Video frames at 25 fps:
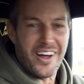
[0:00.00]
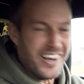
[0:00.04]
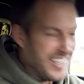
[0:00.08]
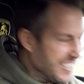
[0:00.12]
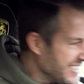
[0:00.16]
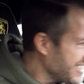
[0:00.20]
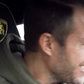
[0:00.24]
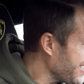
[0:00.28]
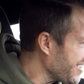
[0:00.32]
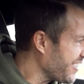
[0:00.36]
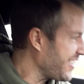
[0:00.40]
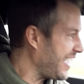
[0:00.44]

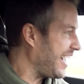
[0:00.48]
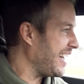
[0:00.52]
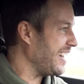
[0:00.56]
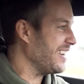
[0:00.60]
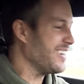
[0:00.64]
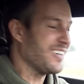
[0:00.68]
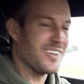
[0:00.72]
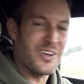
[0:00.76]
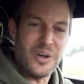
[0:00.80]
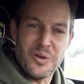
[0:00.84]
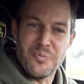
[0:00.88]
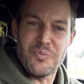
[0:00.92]
Until
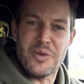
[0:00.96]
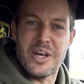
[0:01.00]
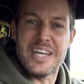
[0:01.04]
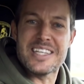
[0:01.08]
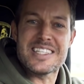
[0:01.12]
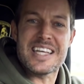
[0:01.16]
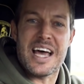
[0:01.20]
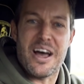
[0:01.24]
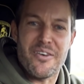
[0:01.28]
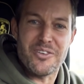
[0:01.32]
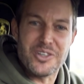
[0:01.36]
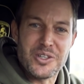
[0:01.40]
then, God
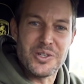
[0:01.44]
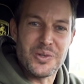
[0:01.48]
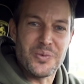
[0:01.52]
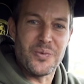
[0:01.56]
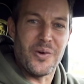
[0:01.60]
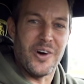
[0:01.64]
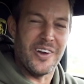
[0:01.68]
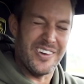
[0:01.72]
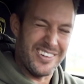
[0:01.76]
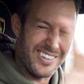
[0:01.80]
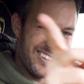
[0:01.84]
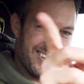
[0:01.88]
bless, have a good
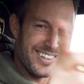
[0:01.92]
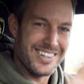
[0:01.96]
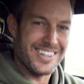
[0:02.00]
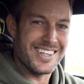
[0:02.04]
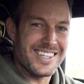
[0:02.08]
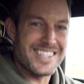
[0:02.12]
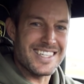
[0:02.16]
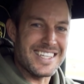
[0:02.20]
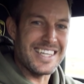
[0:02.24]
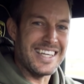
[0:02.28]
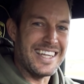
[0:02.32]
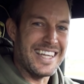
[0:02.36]
one,
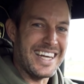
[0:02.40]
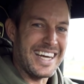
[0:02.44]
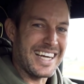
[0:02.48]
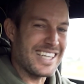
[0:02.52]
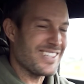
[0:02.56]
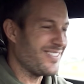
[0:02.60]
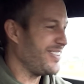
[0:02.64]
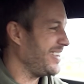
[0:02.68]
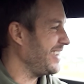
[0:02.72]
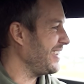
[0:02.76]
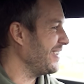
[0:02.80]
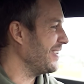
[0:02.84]
see you in the
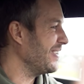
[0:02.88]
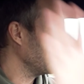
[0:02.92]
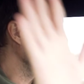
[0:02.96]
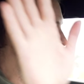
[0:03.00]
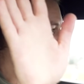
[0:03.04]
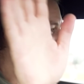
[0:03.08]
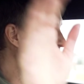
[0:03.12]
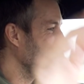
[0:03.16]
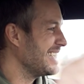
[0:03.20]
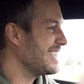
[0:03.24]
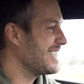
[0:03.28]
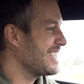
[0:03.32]
next
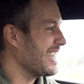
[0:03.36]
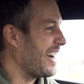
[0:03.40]
video.